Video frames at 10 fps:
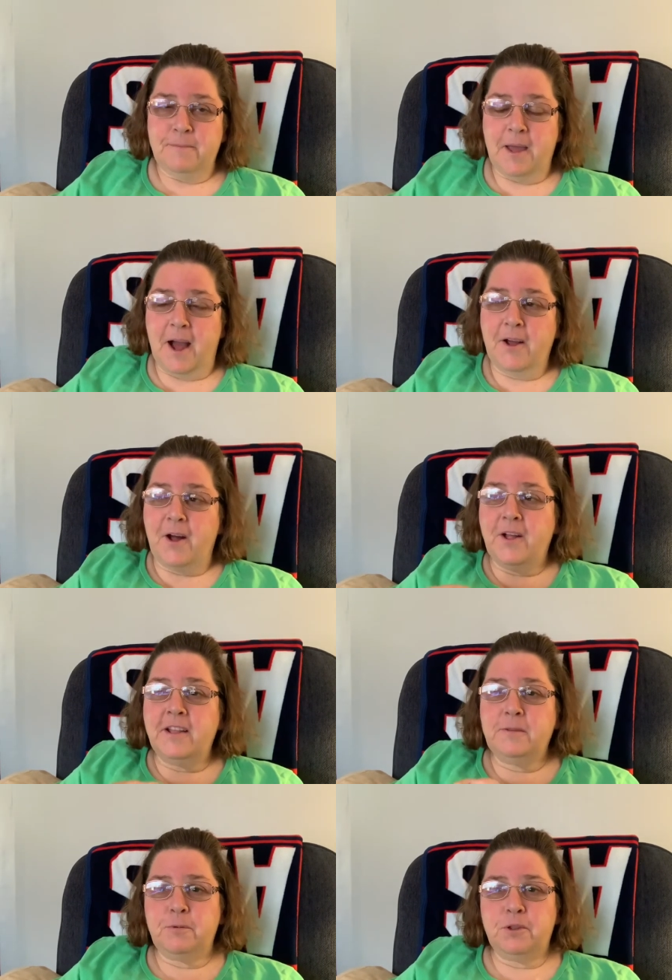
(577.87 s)
I, I'll have
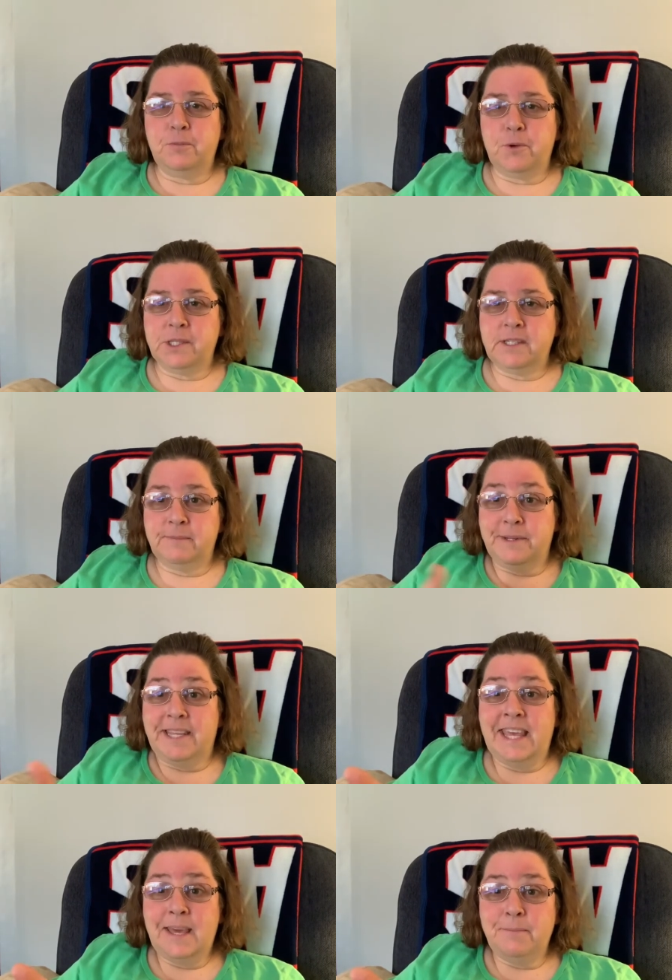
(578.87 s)
to put the points in, but it
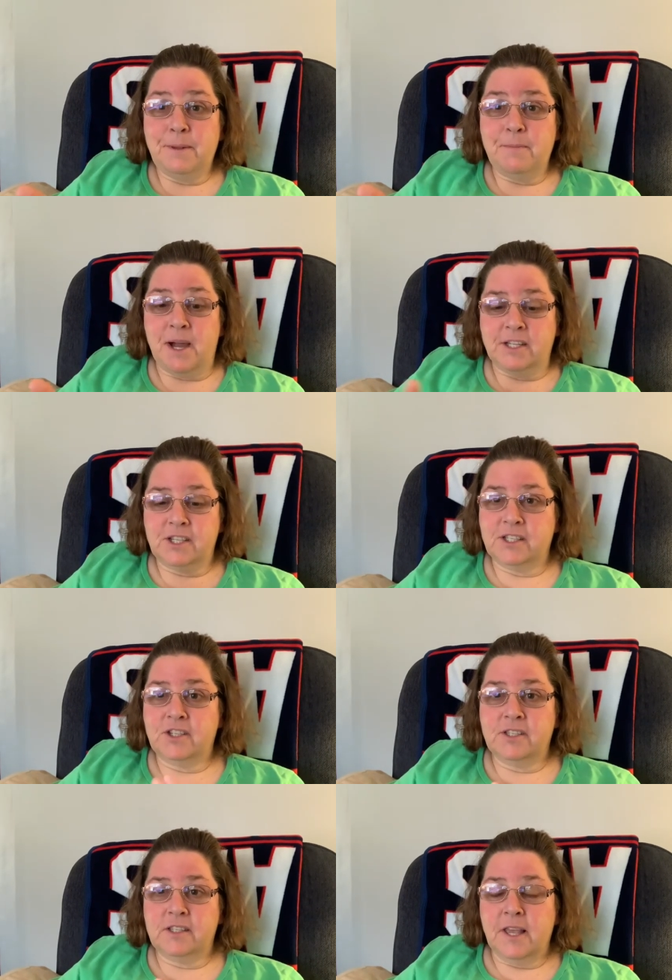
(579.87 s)
can't be much. It's
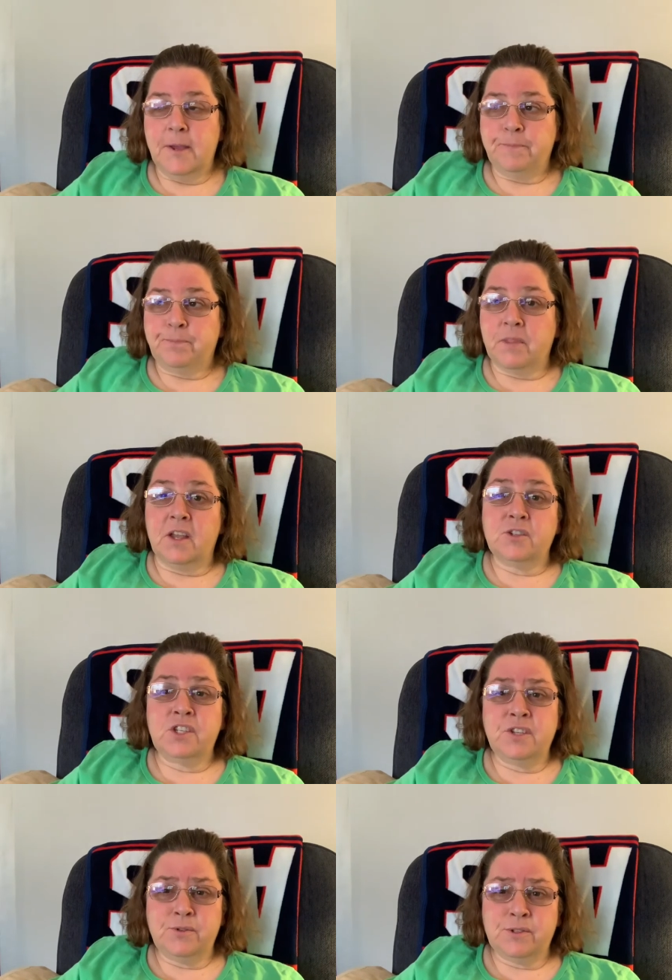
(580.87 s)
just, now
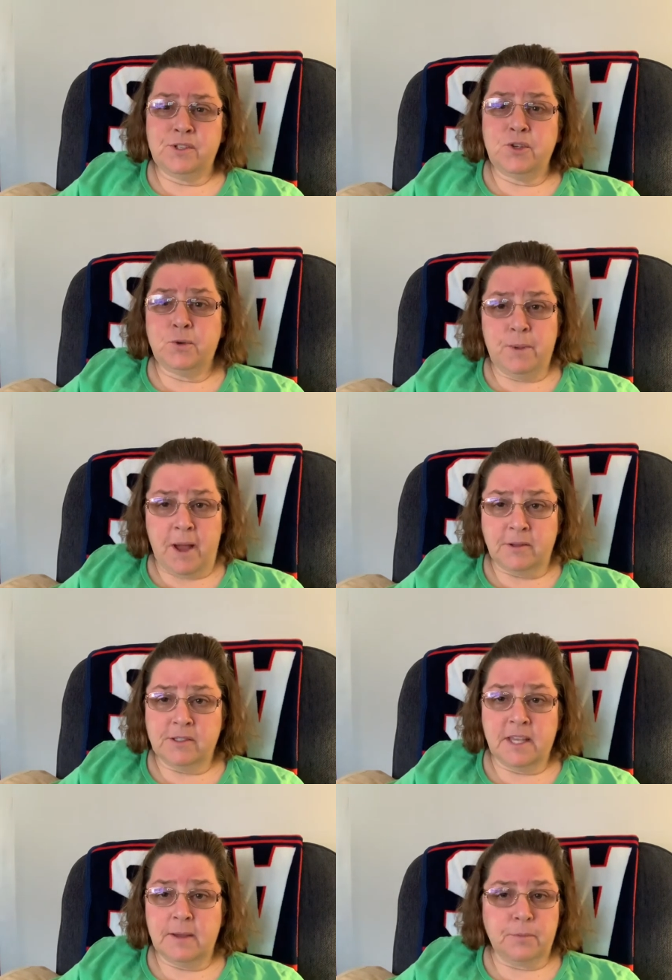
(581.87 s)
she used two pounds
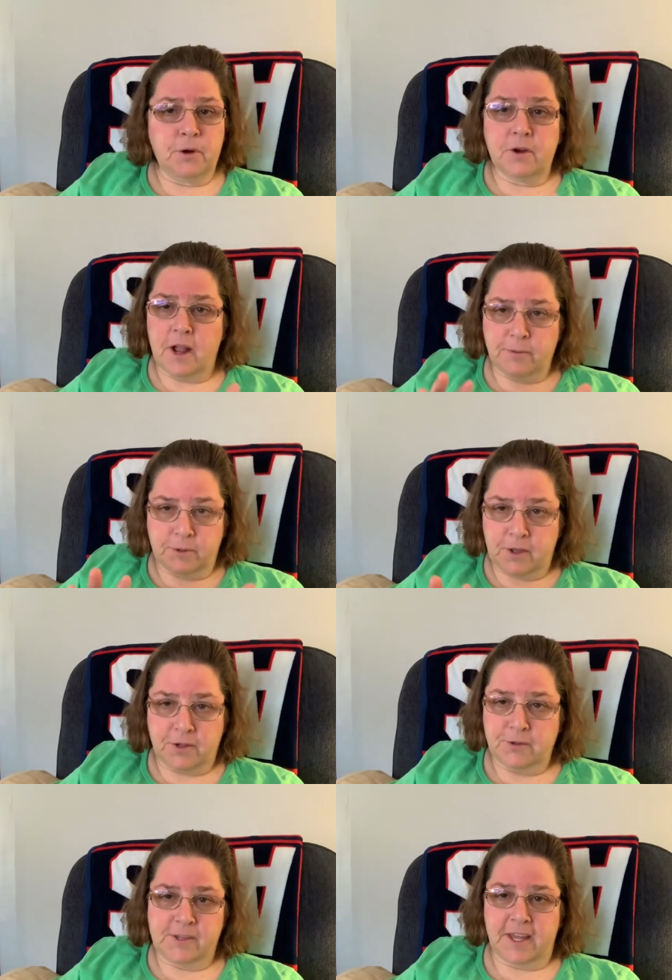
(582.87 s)
of hamburger. I will not
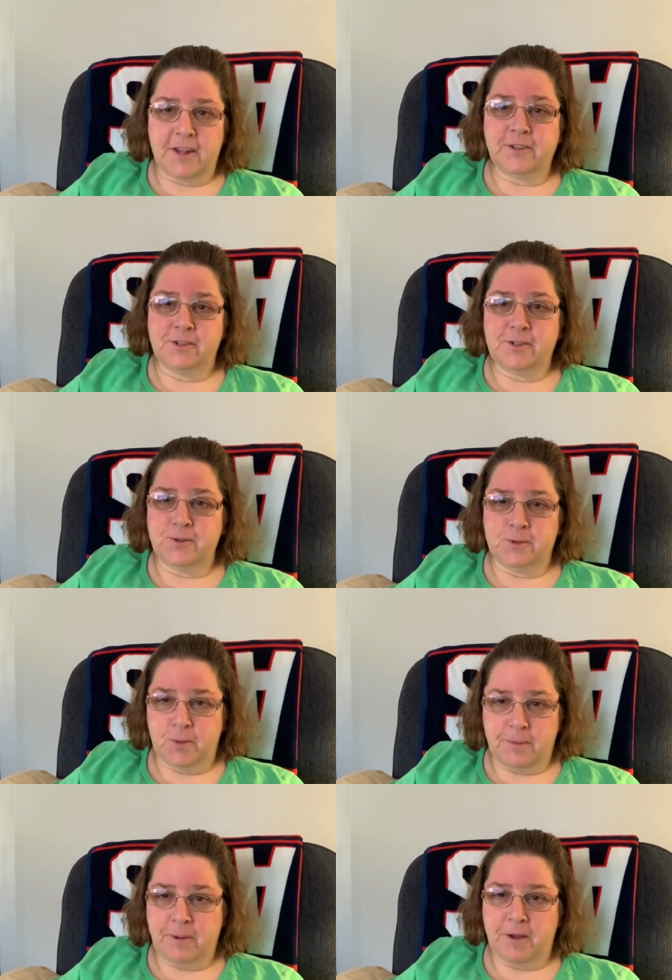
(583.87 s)
use that. I just use
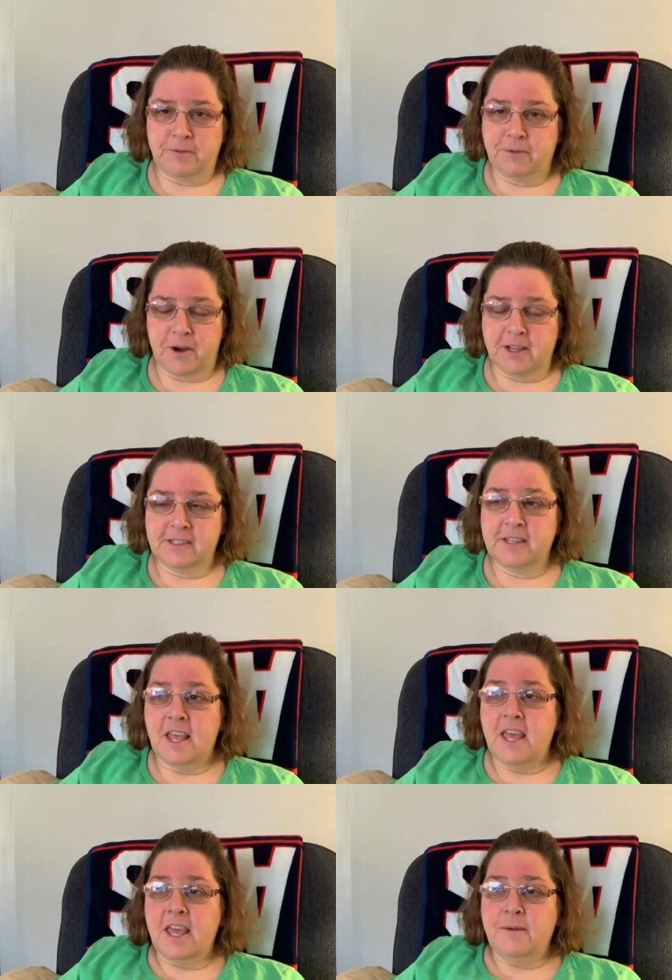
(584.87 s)
one pound for us.
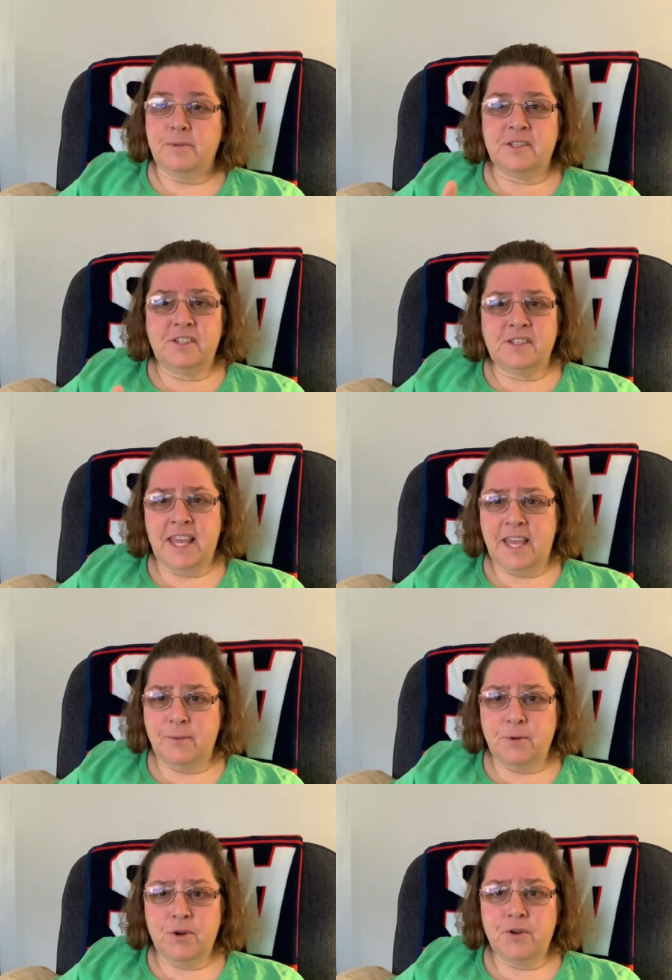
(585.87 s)
But it's just
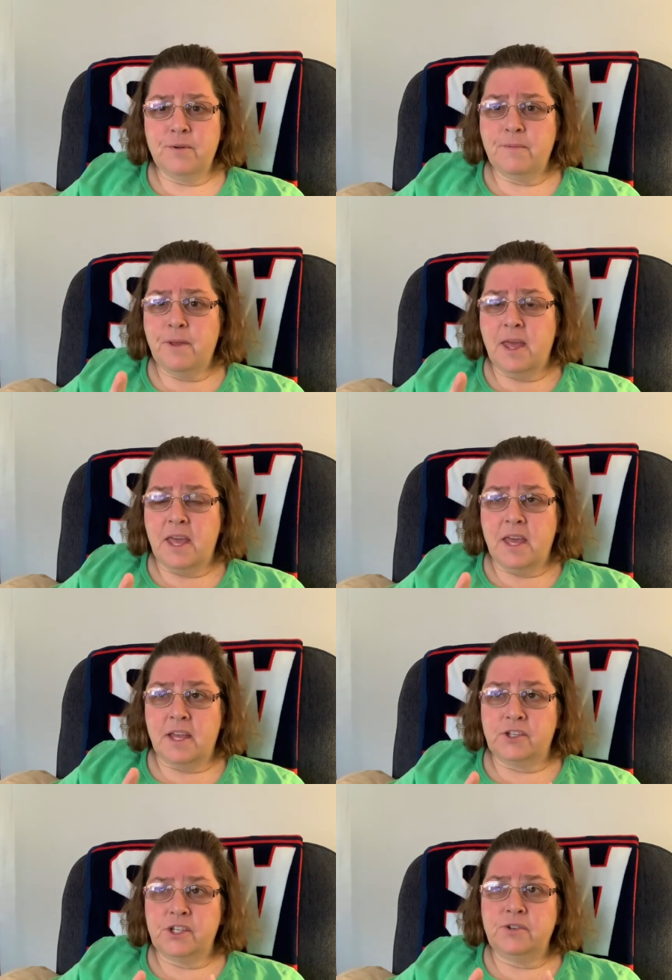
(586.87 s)
hamburger.
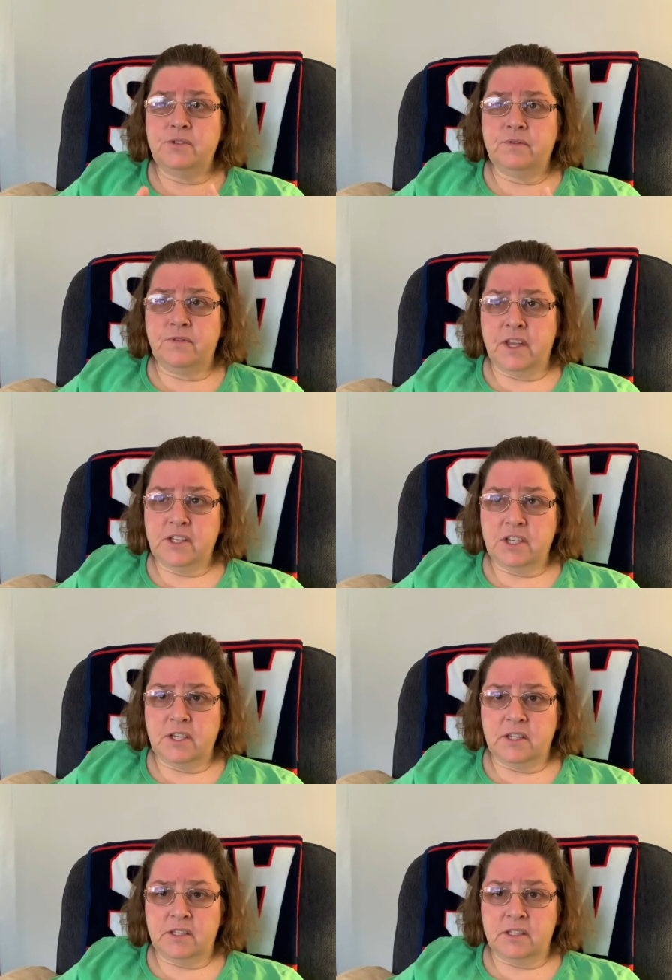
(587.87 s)
If she used
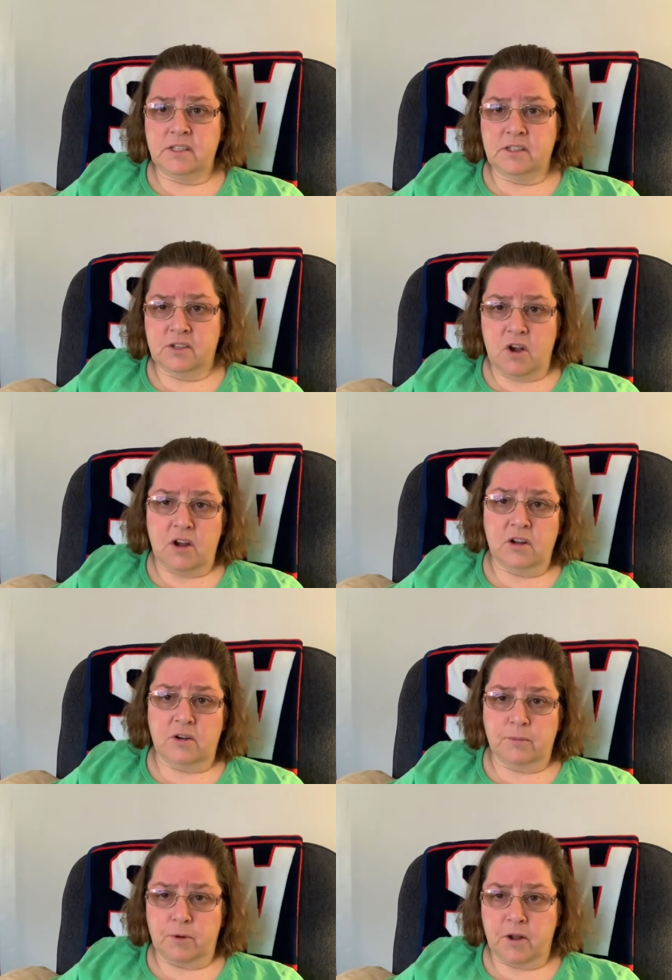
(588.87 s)
veggie stock
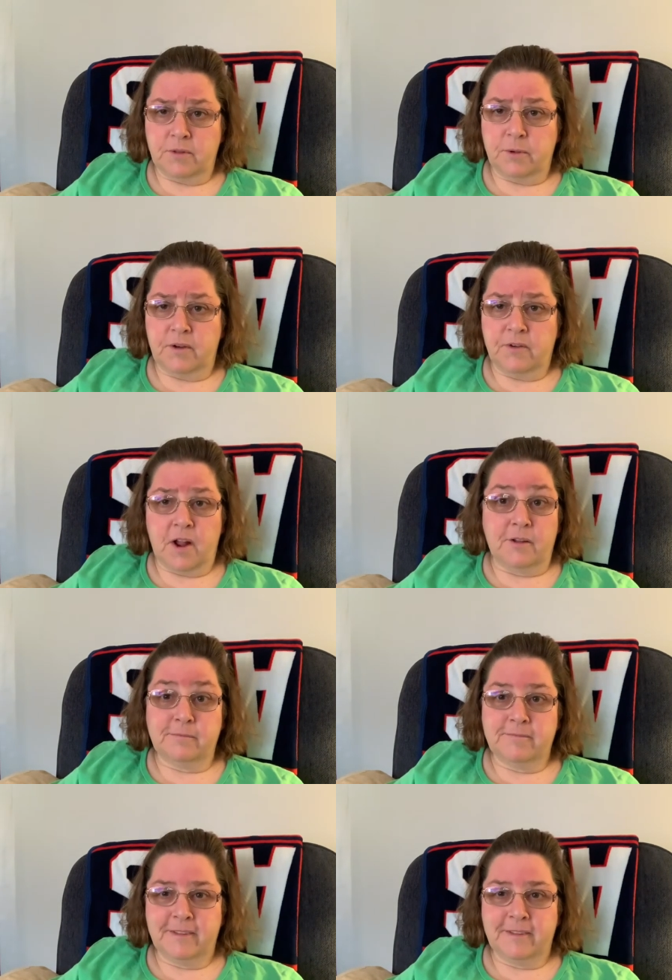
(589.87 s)
or broth, whatever, I'll,